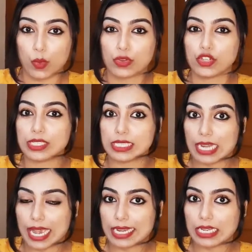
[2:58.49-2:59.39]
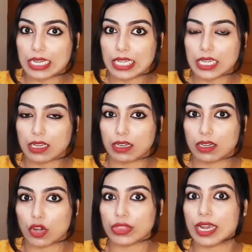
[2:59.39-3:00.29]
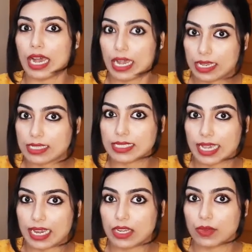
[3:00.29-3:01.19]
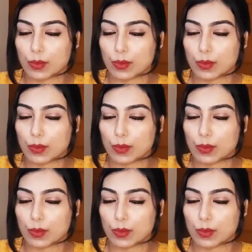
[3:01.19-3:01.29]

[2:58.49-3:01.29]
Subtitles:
which is slightly on the higher side